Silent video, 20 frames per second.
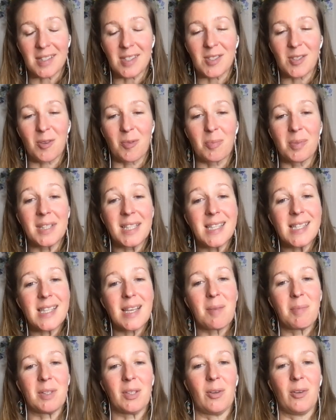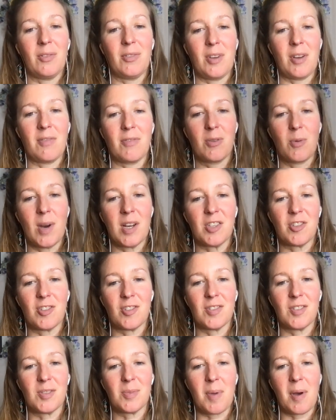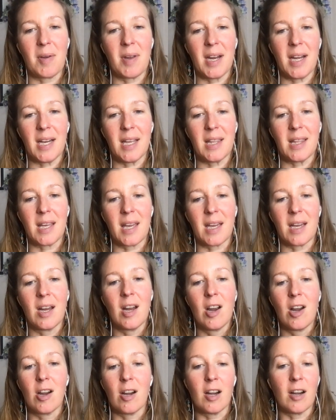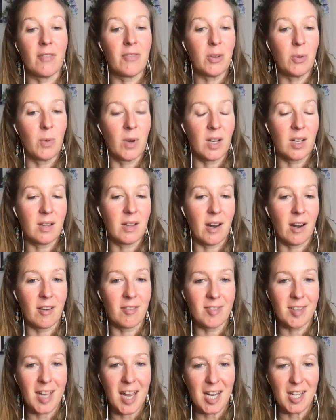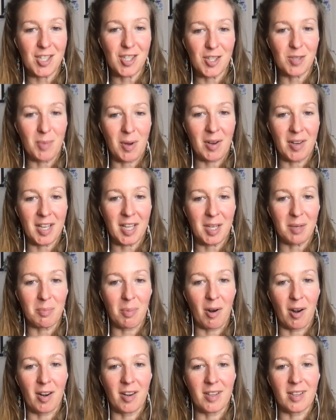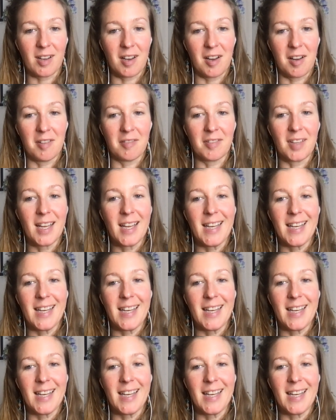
So please let me know if you have questions about anything or if you want clarification about any part of